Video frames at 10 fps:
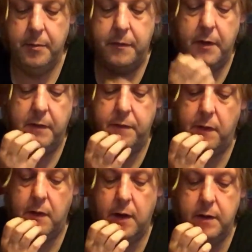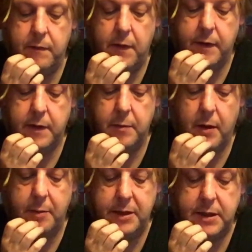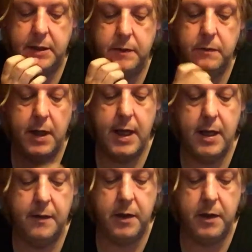For a lot of you folk that might be single here,